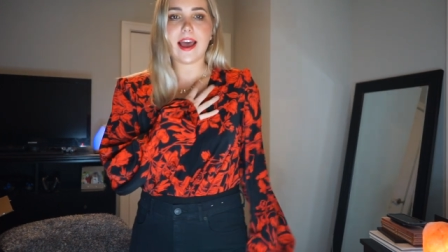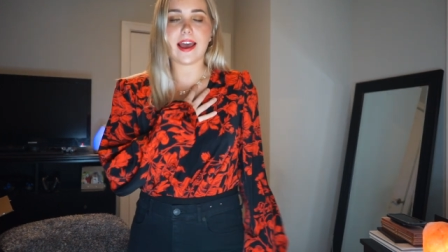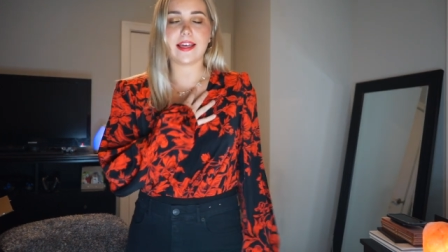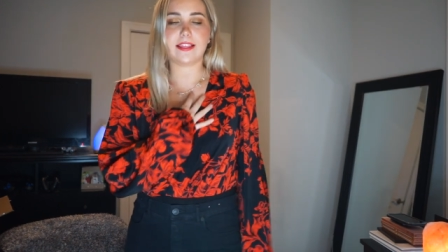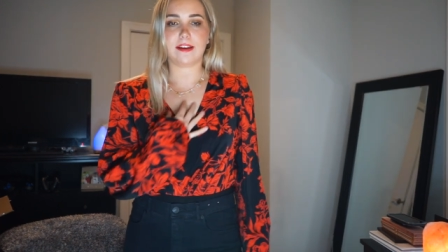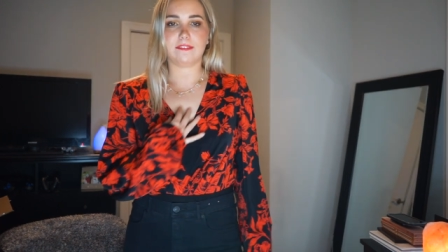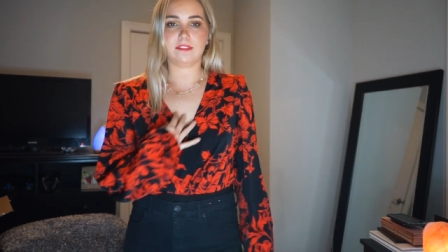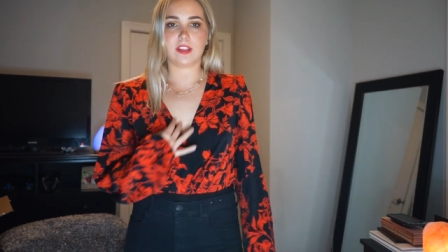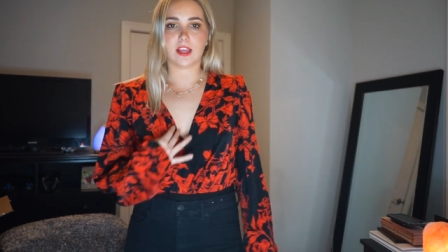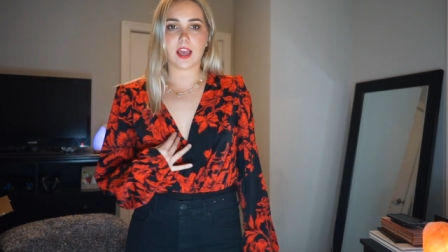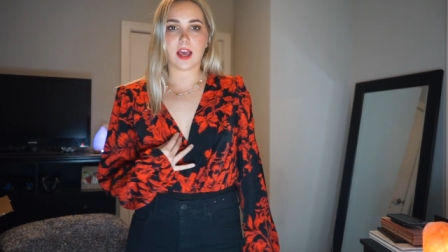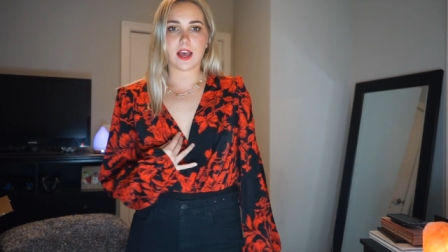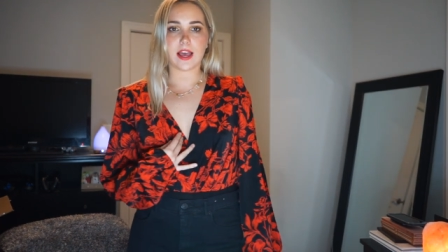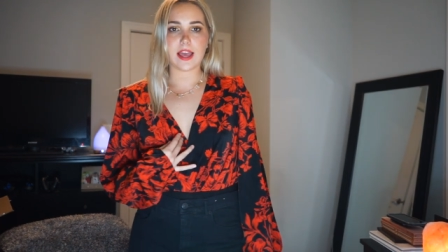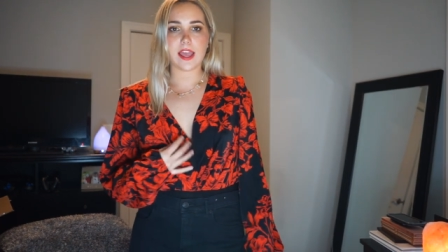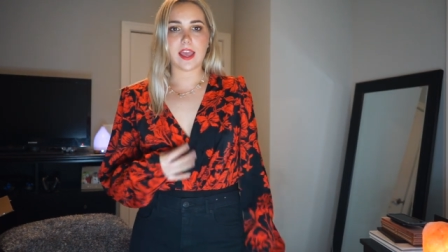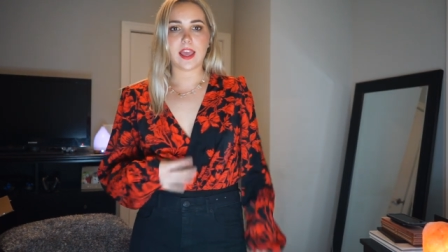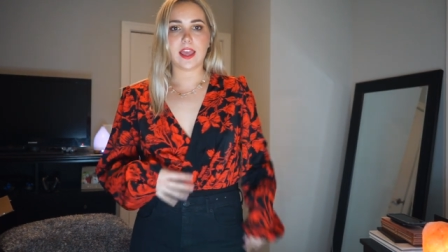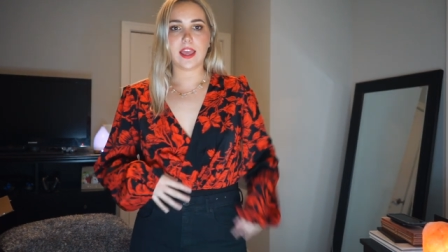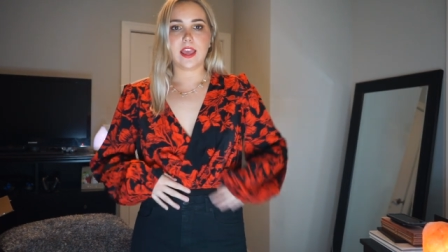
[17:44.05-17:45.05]
I love the
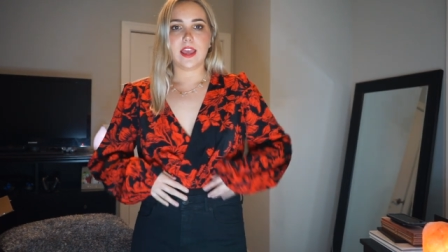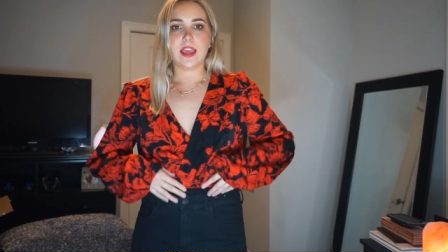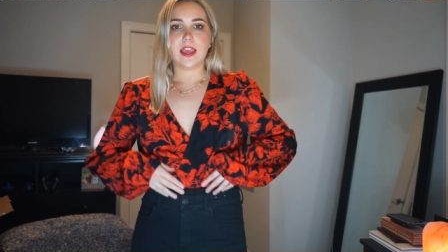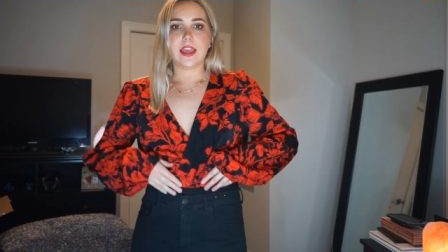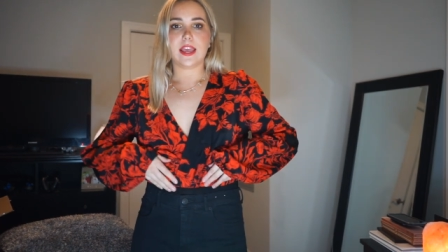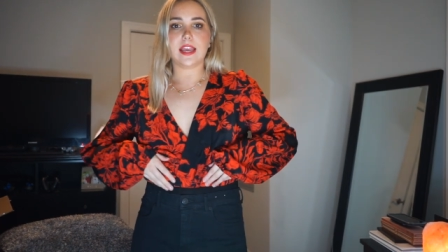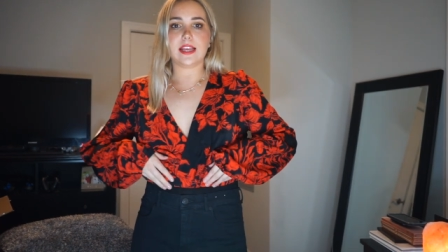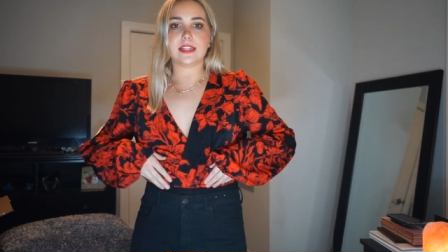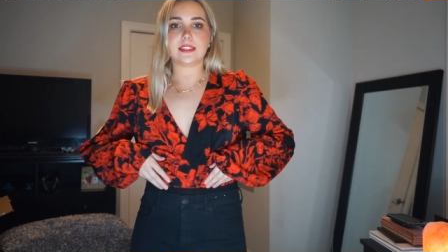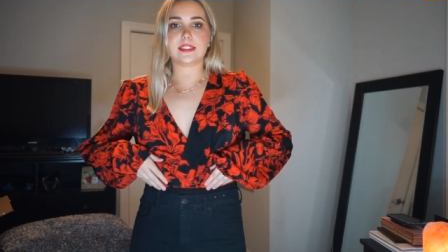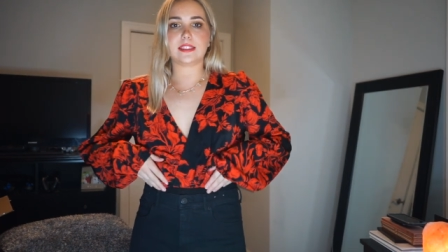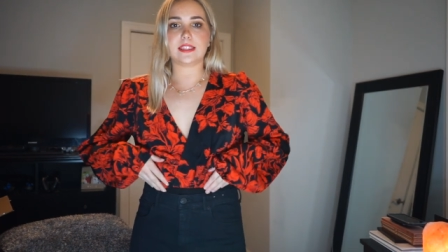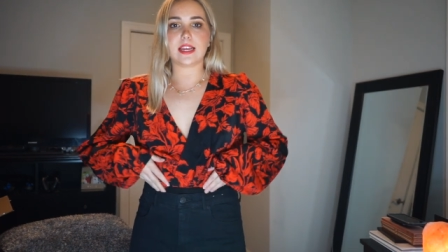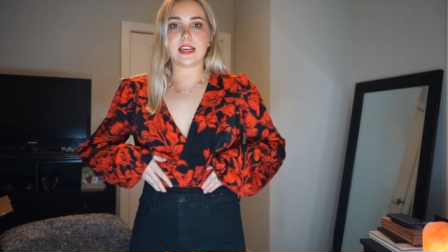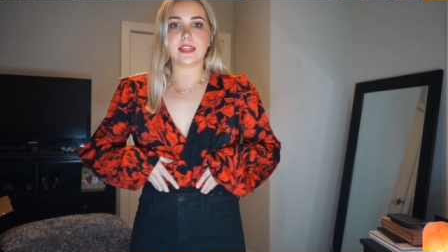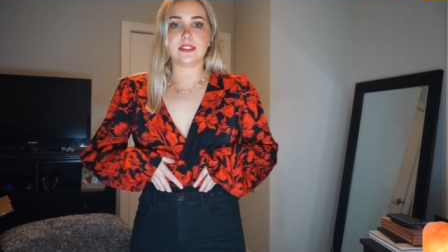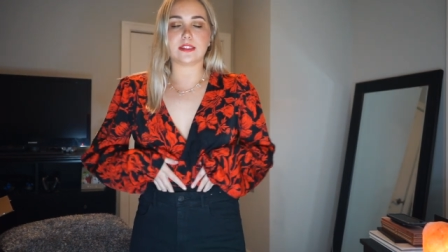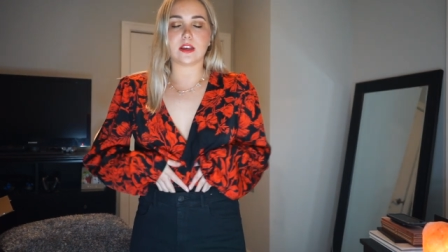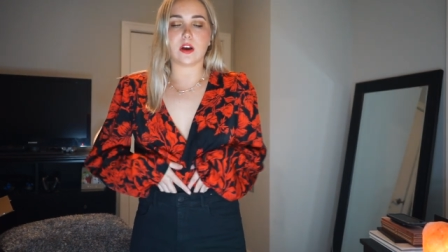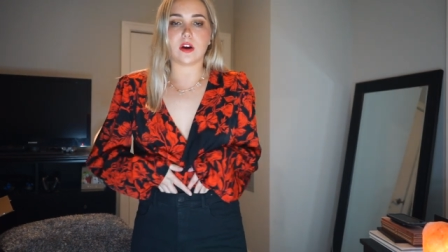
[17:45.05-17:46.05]
cut. It
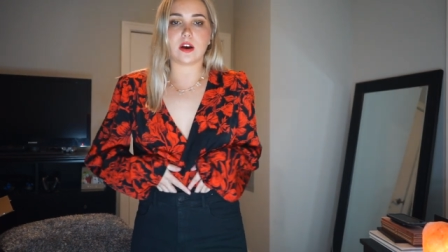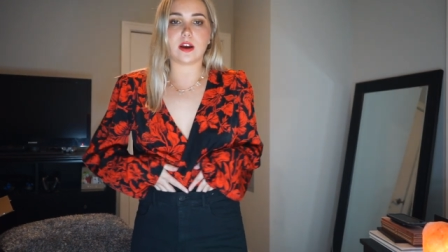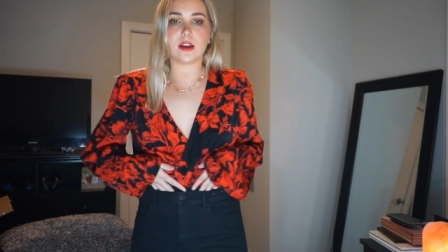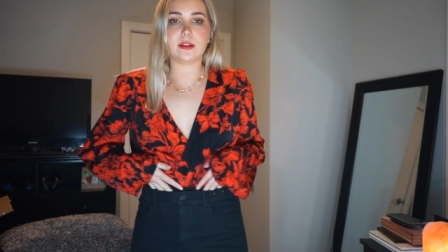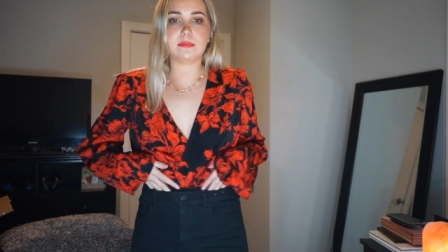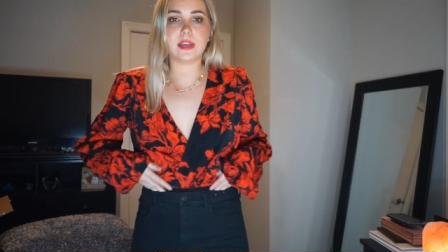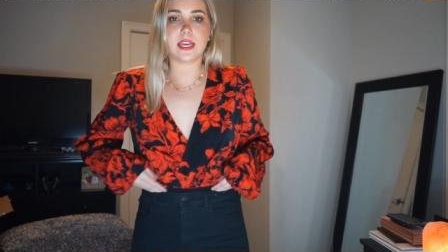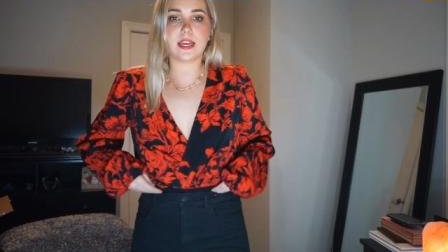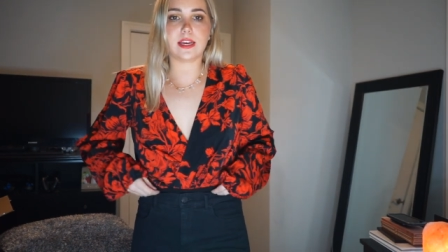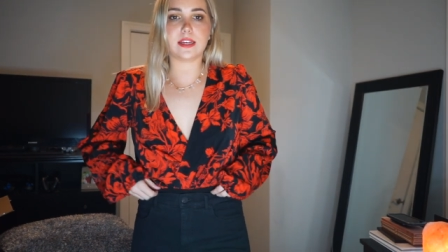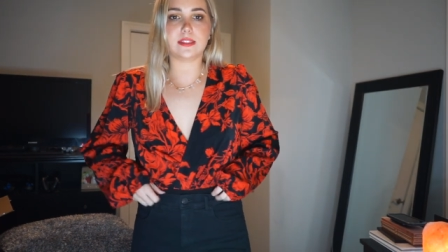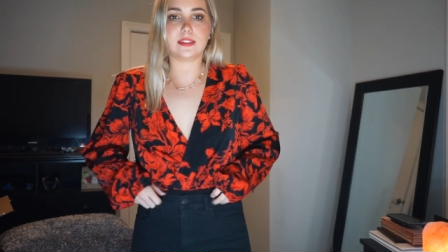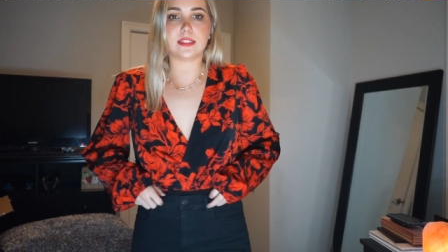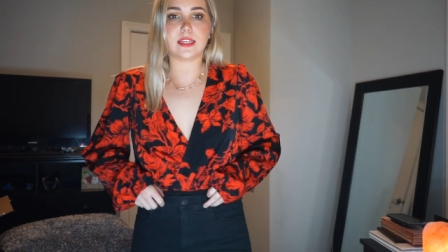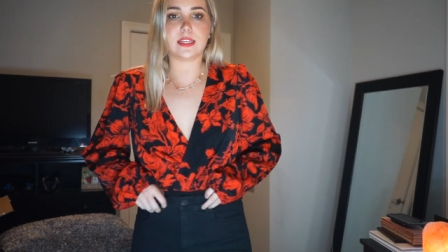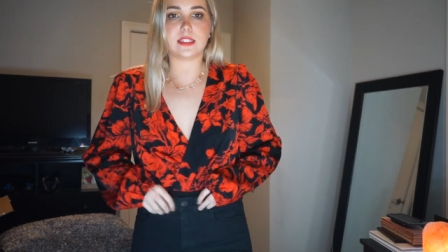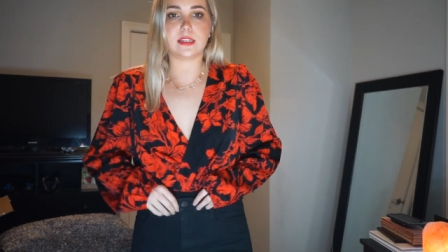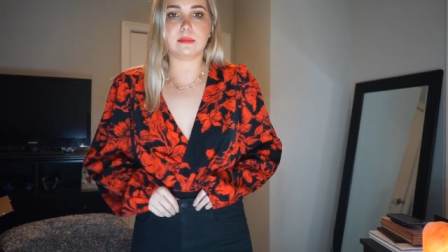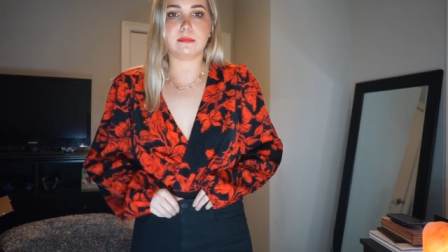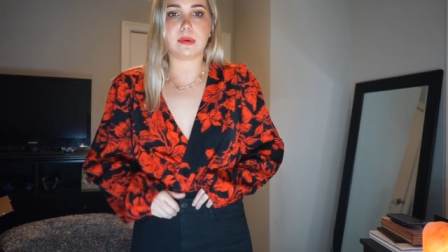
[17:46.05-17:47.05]
stays on because
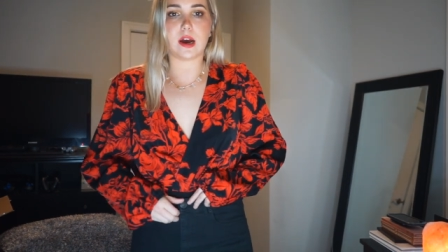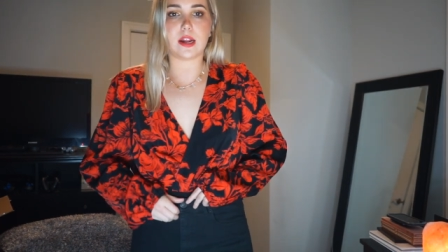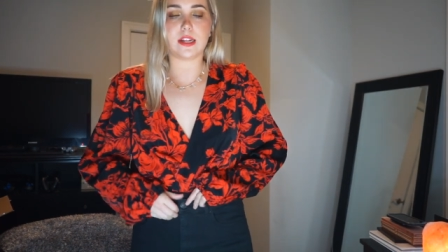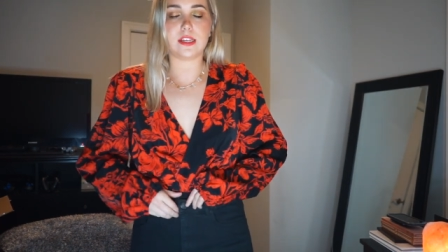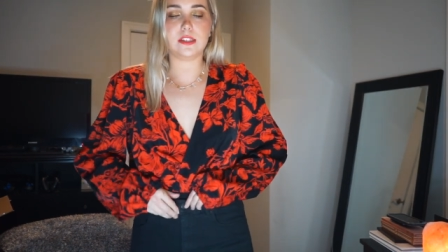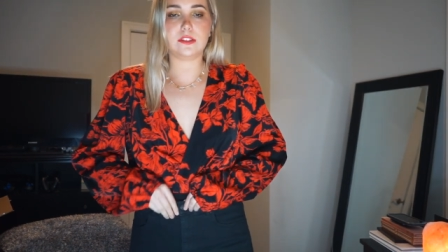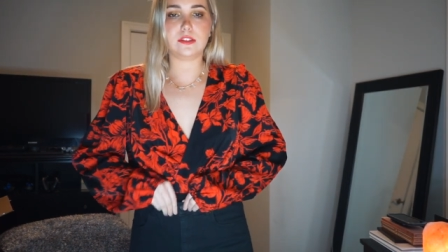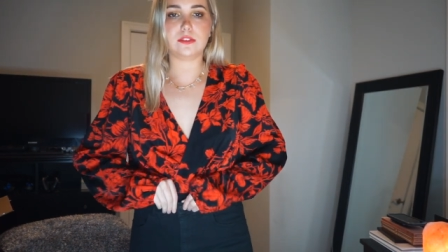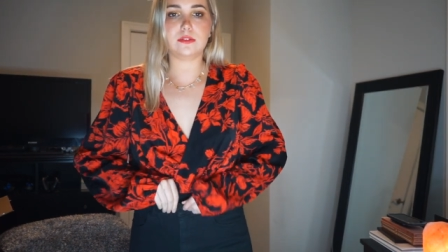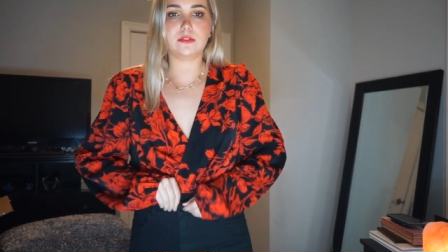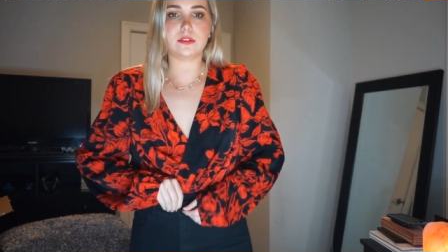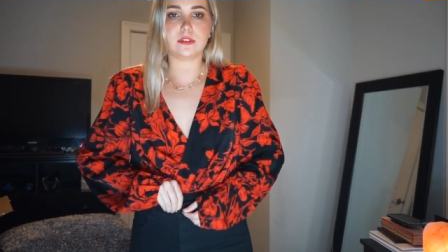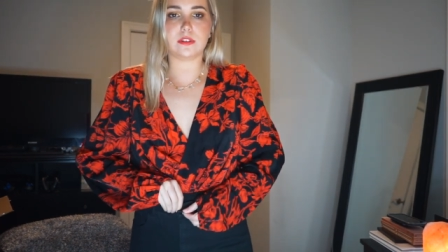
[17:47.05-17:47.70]
it's a bodysuit.